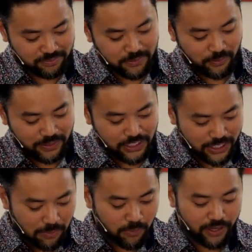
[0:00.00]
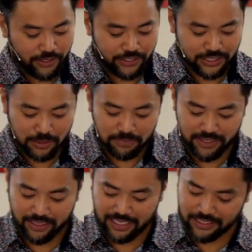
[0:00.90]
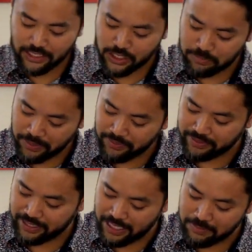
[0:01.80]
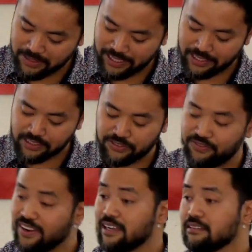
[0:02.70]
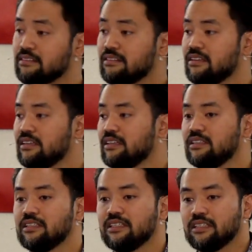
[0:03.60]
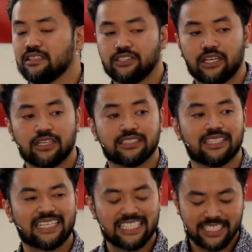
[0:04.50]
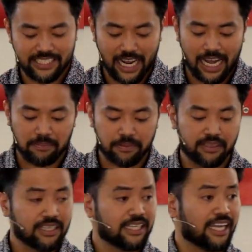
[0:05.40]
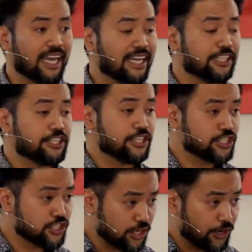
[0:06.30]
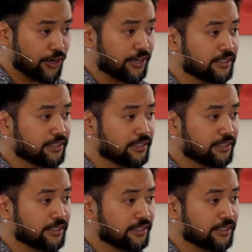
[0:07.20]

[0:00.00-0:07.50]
When someone or something has a spirit that comes against faith, John is saying, stop and discern,